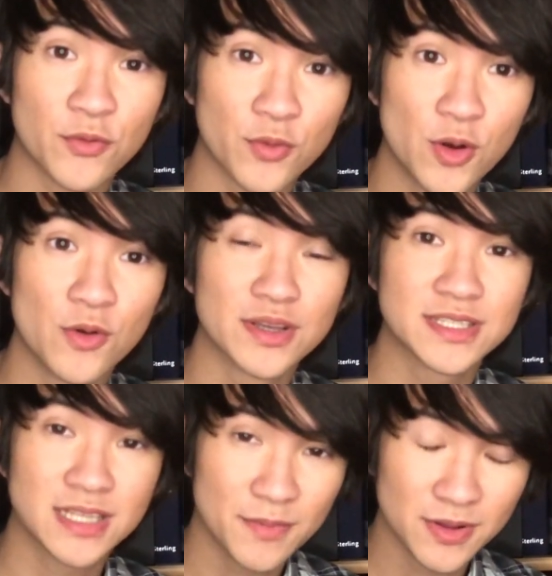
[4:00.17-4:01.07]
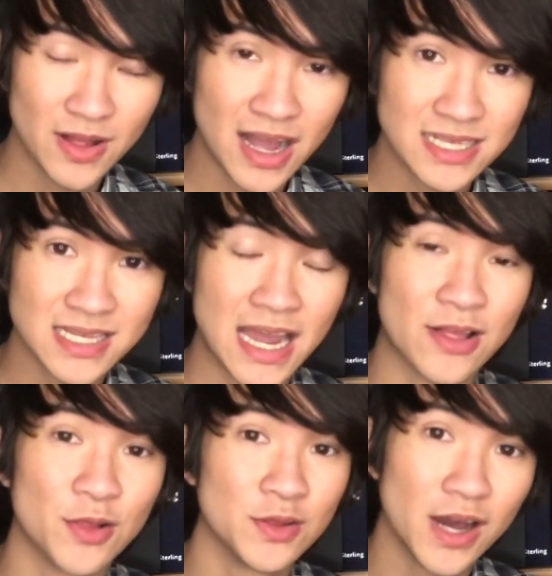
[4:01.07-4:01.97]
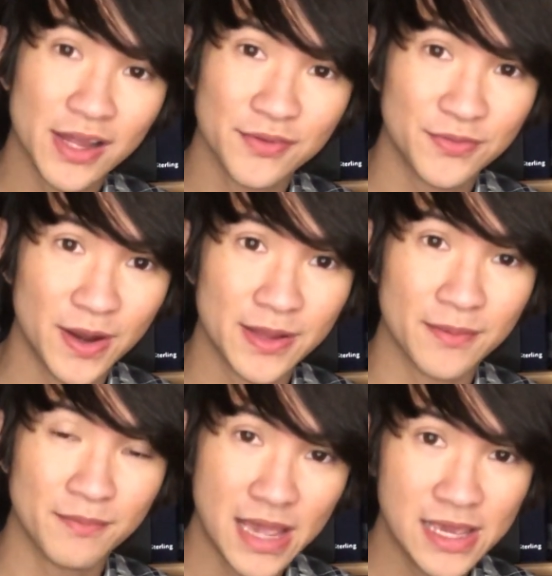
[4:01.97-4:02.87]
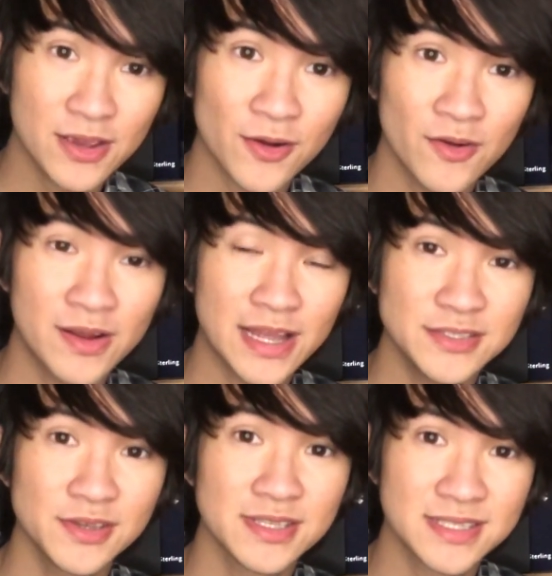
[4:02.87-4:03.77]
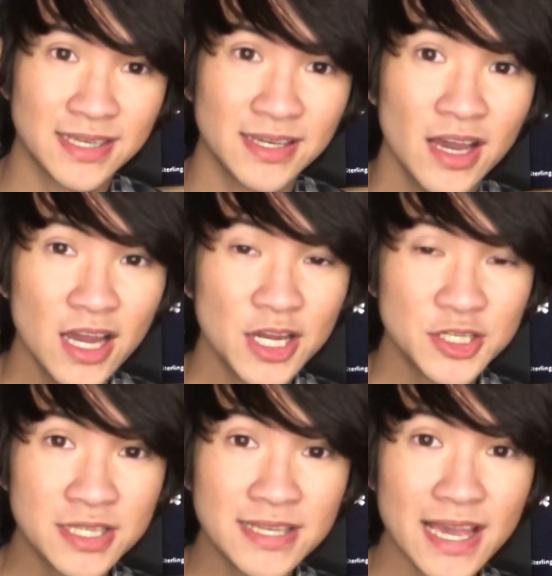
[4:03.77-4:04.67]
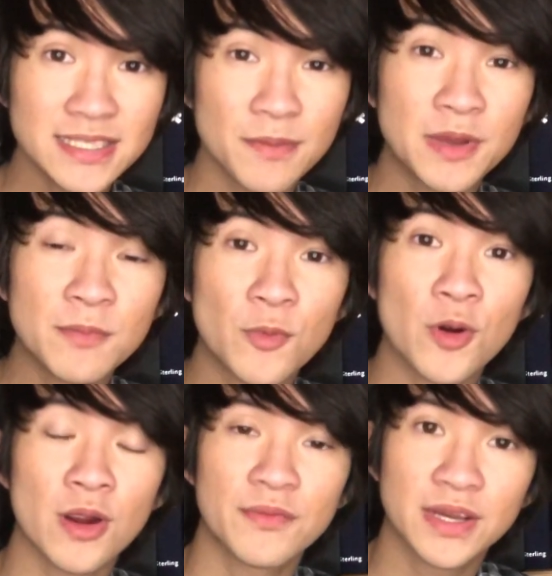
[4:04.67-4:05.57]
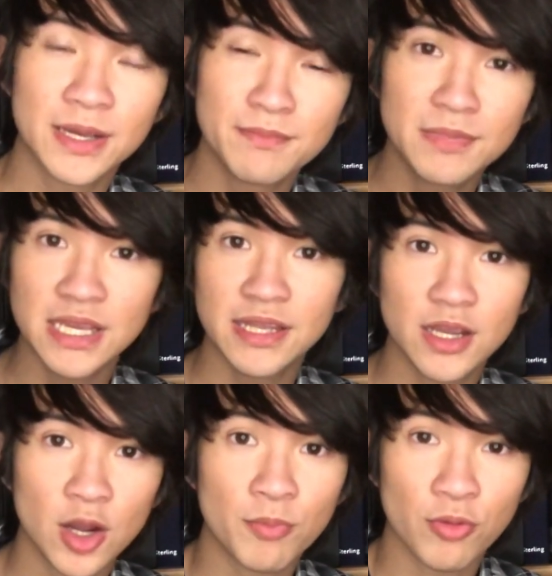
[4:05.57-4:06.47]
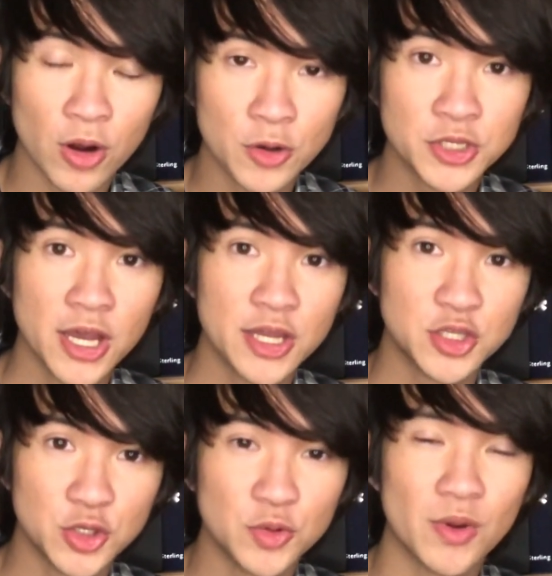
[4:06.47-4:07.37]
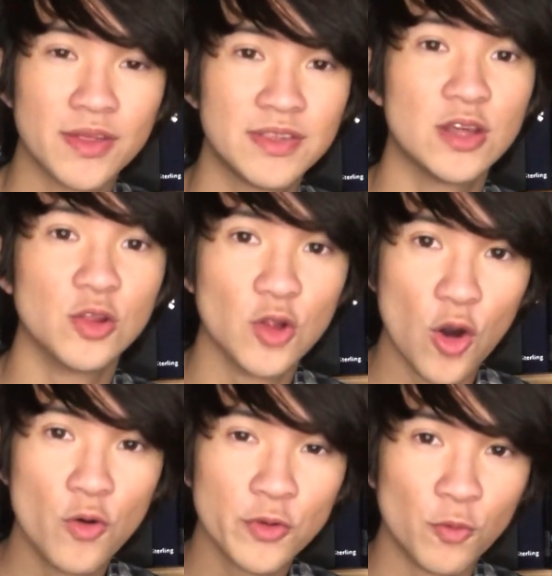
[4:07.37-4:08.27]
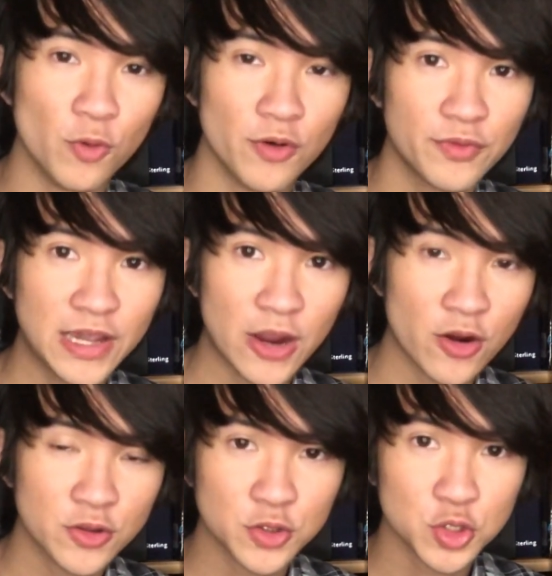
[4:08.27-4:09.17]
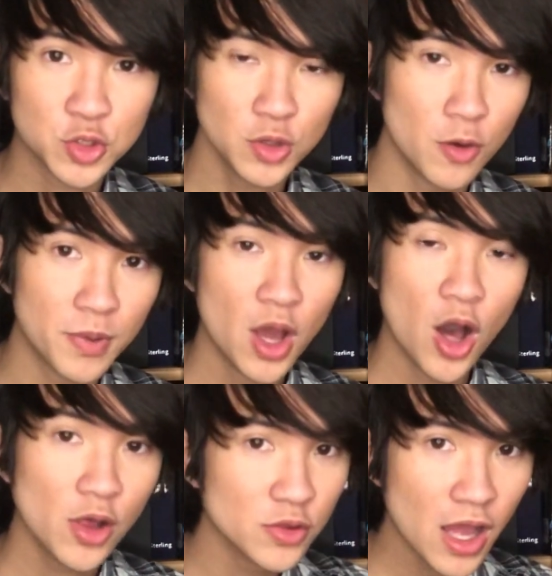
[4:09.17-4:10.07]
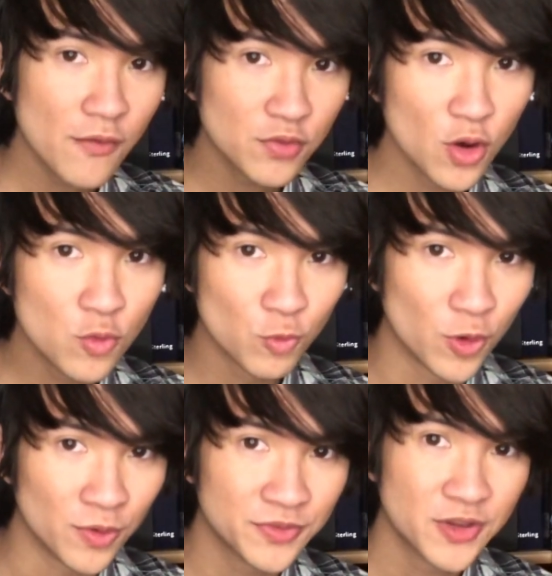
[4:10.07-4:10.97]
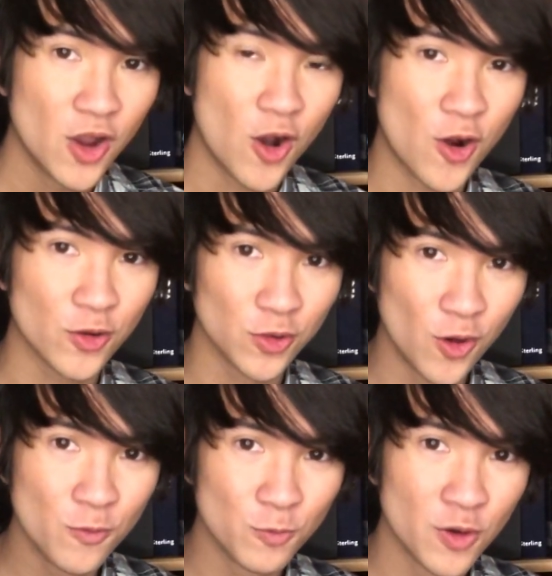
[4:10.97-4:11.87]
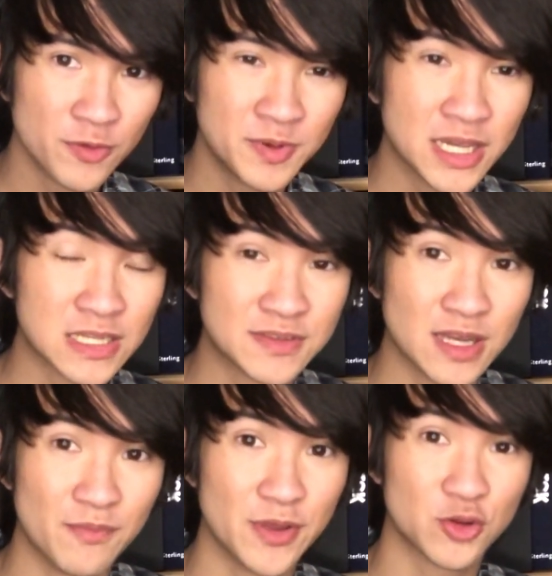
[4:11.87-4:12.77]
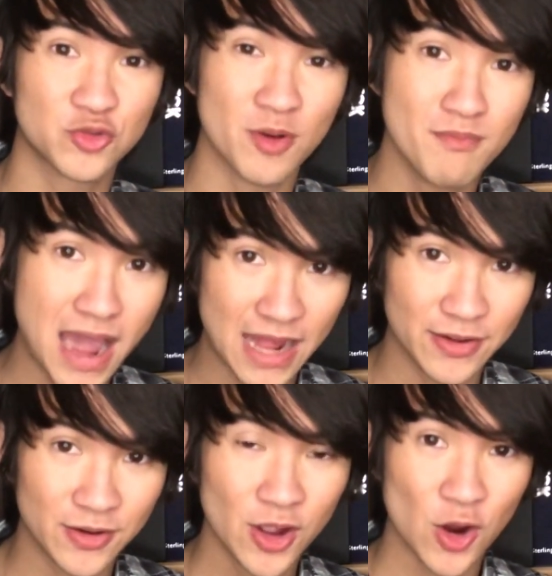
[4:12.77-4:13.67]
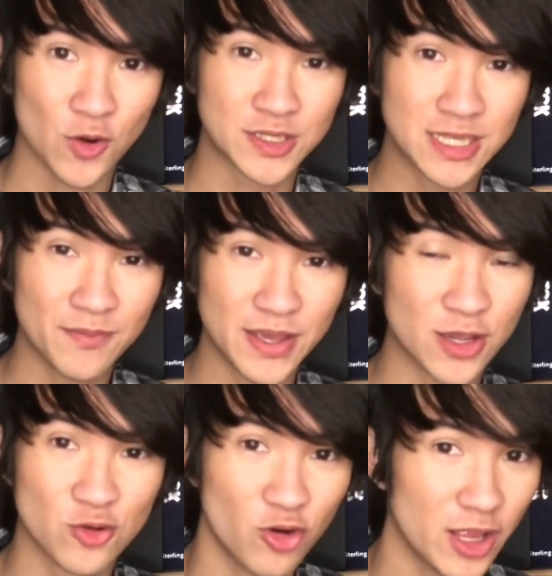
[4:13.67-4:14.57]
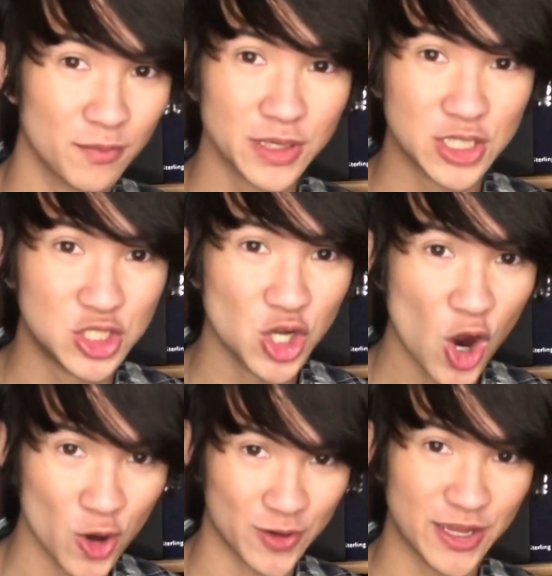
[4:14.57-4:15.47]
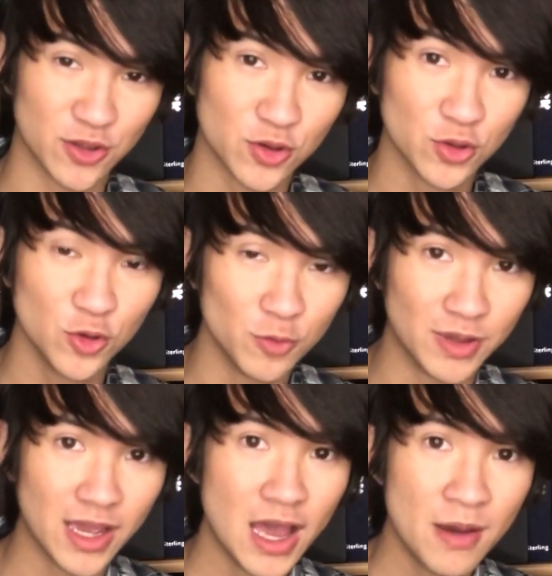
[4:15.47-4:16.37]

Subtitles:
Rogue subclass. I had a lot of fun making her, and as you can see, she takes a bit more of a comedic approach to the lone wolf character trope. A lot of lone wolves are lone wolves because of something traumatic, or something incredibly dark and gloomy.